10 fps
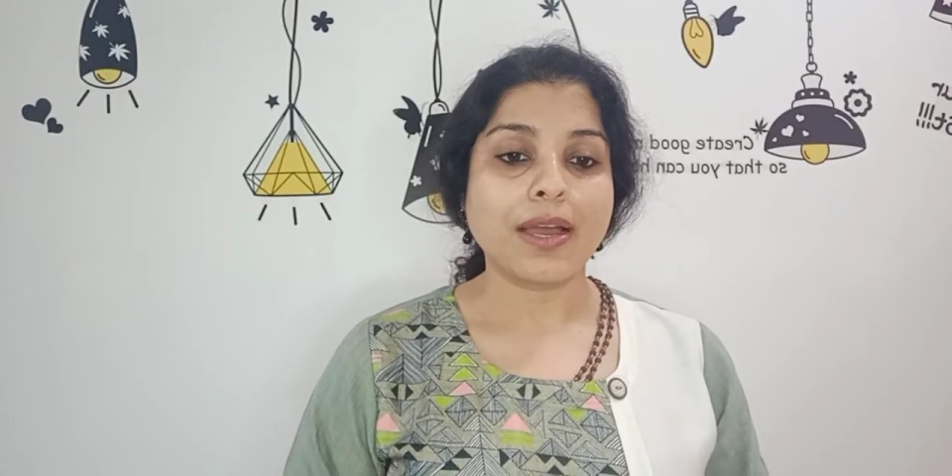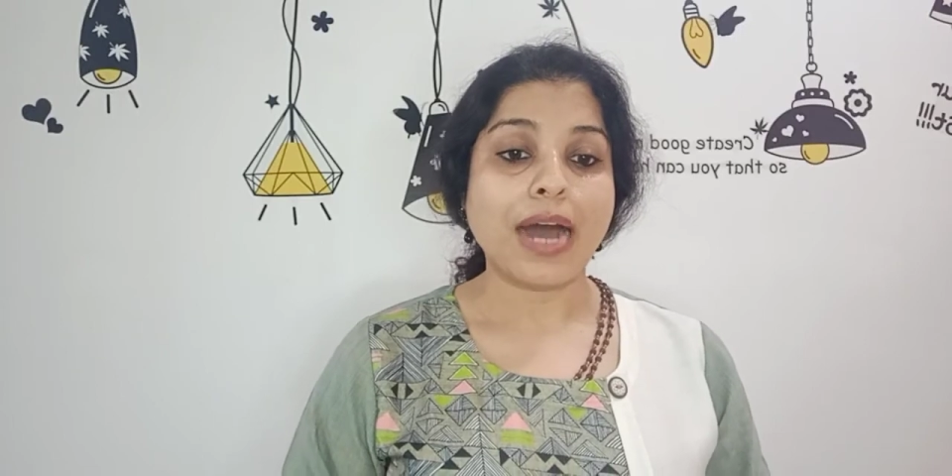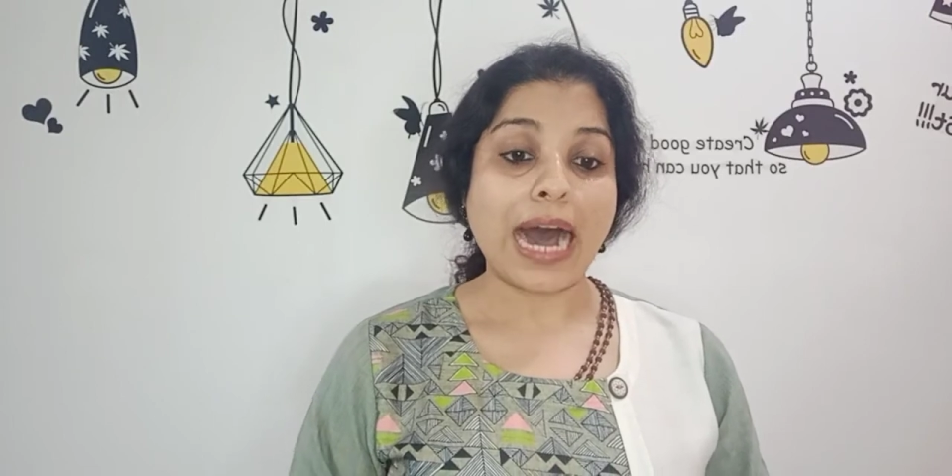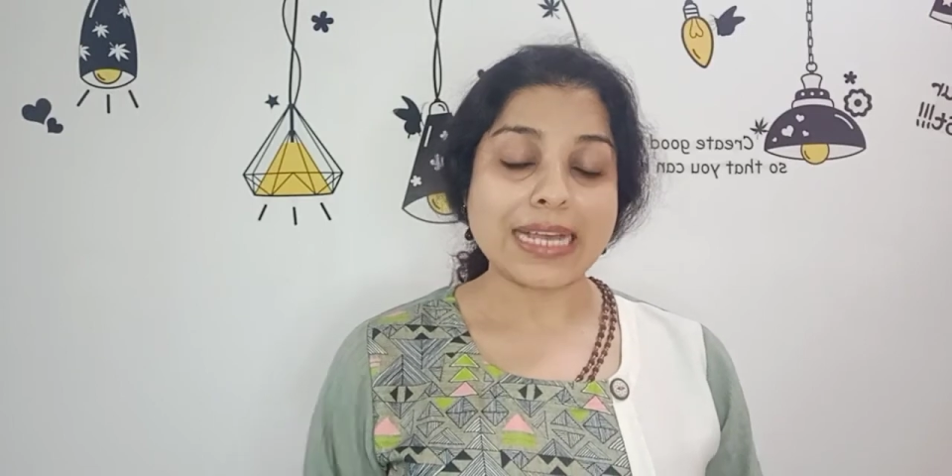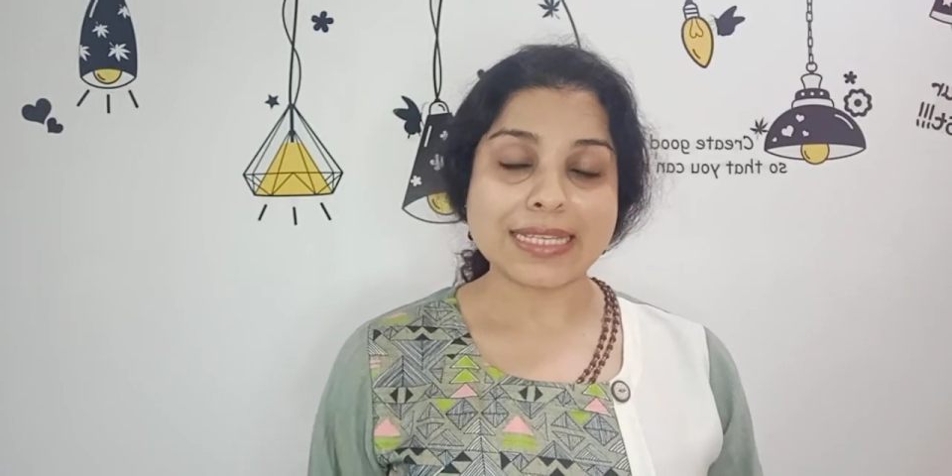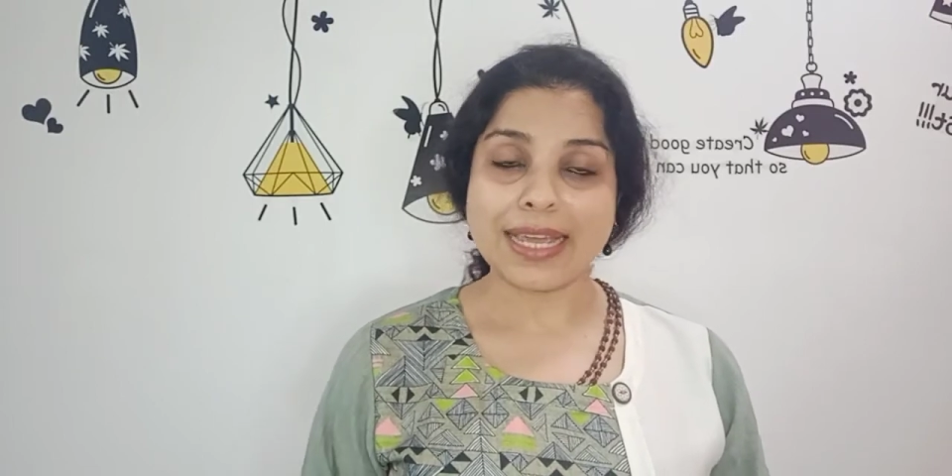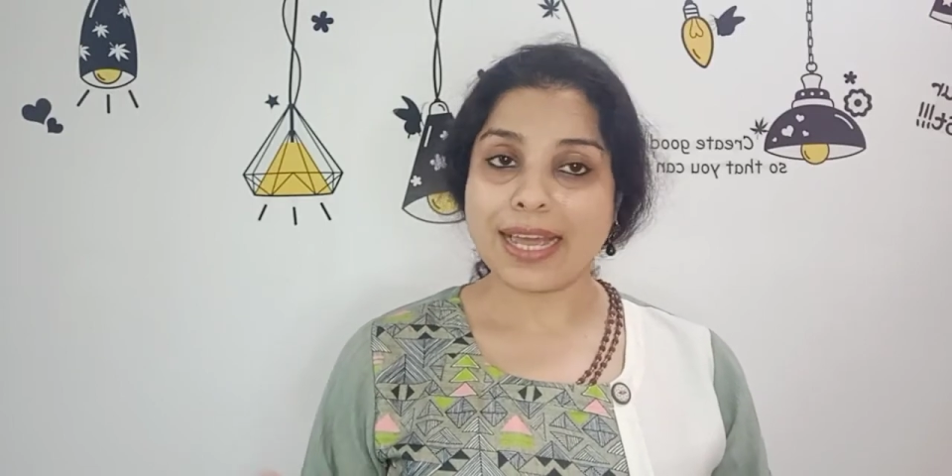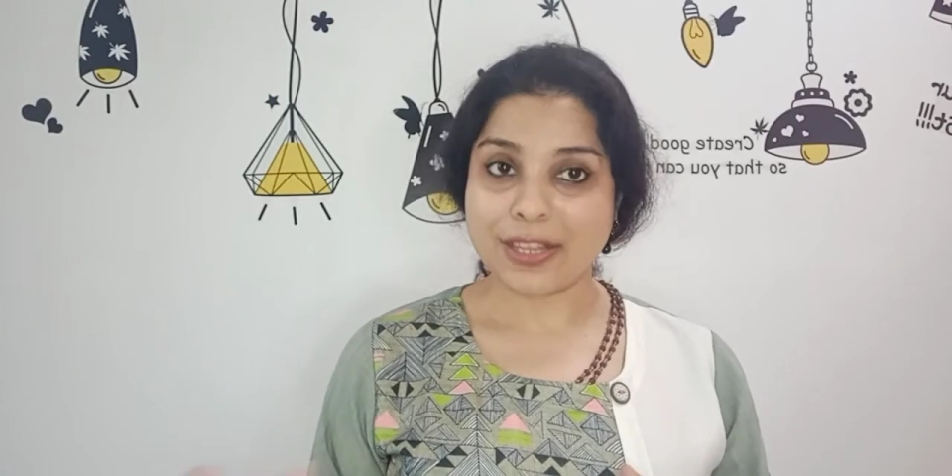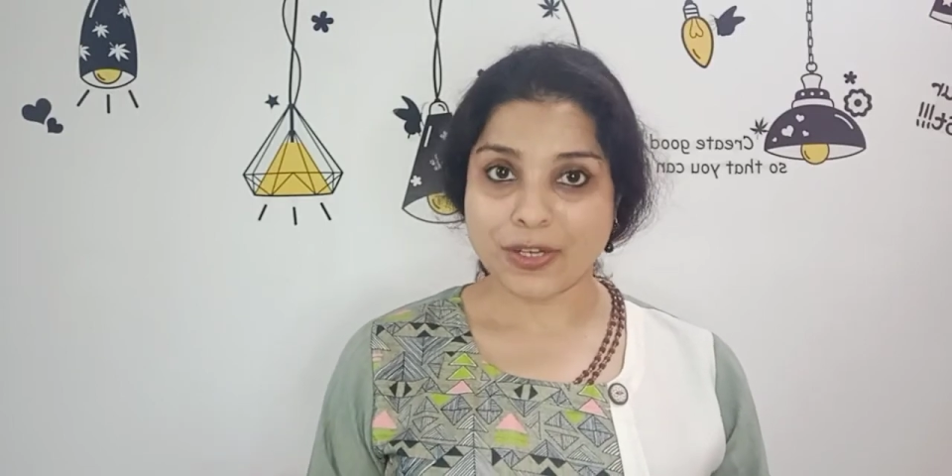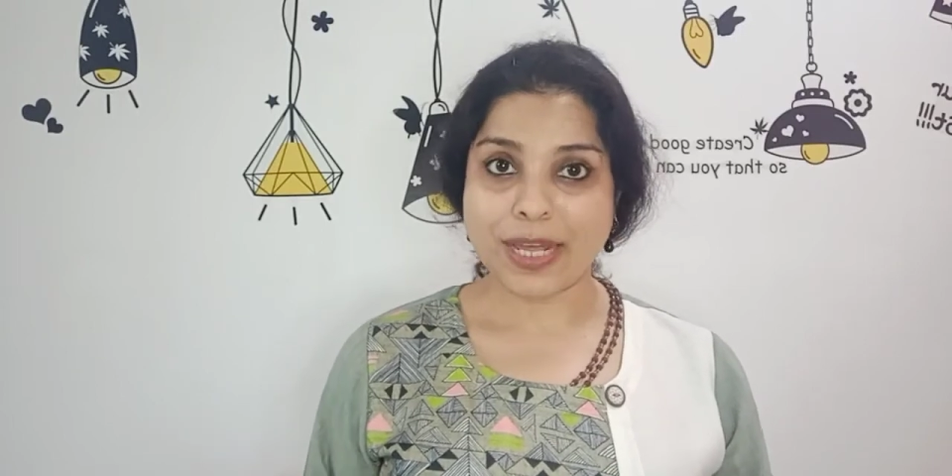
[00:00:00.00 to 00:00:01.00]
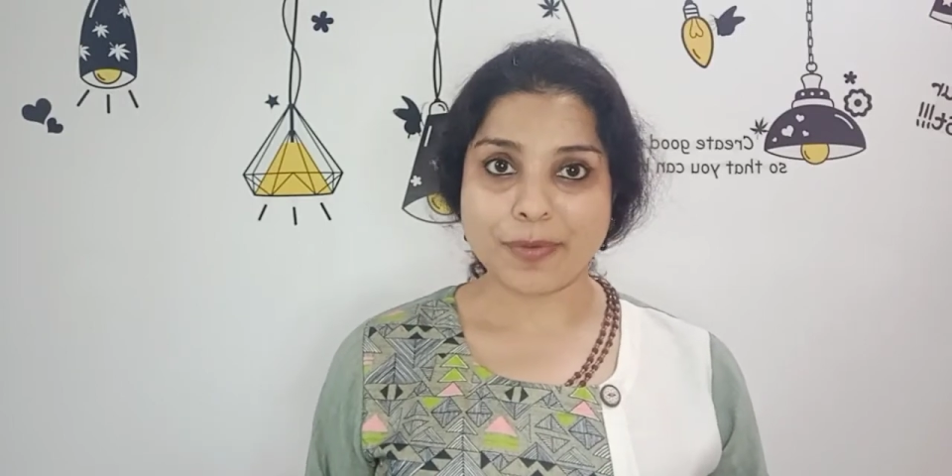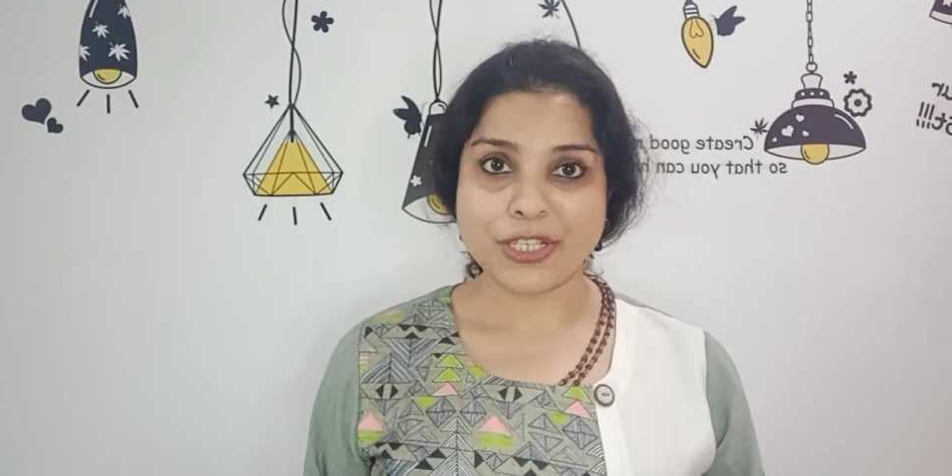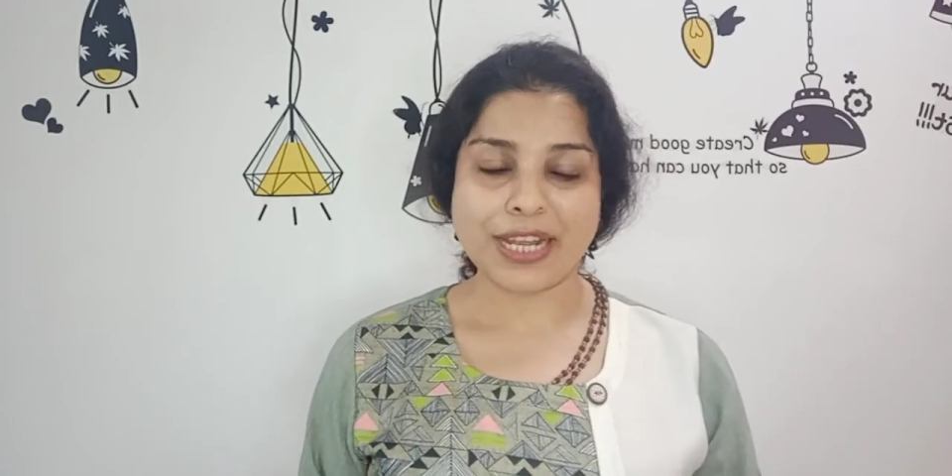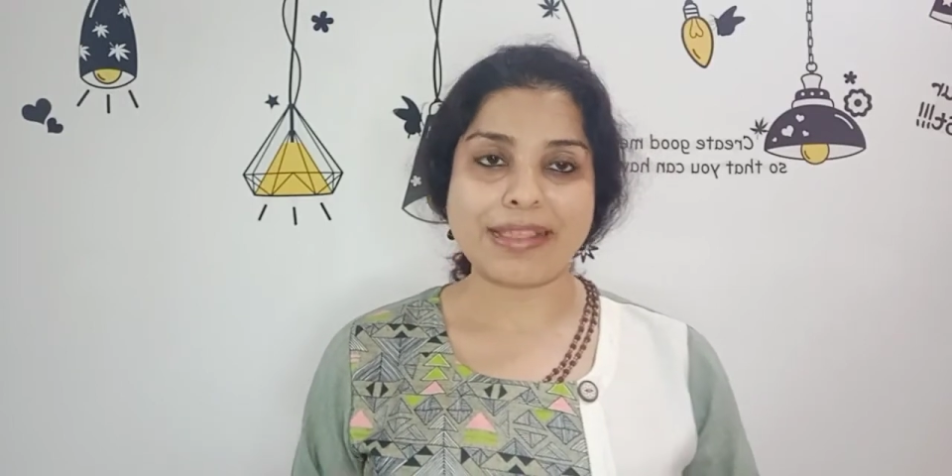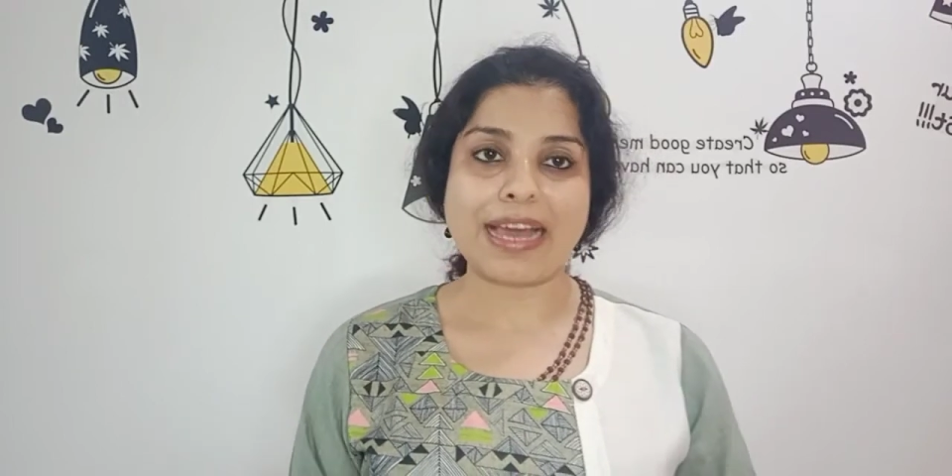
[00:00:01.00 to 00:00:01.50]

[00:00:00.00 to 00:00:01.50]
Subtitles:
asking, I thought I would share